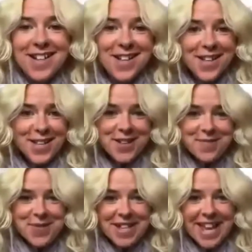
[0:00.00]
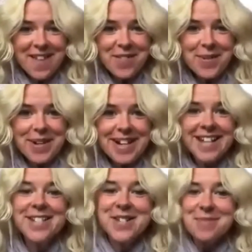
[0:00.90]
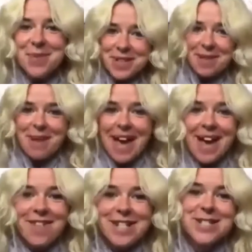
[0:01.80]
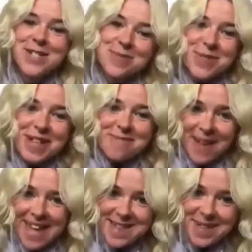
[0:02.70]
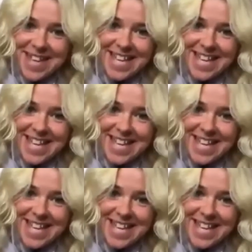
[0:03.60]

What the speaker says: Good morning everyone, good morning parents, good morning babies.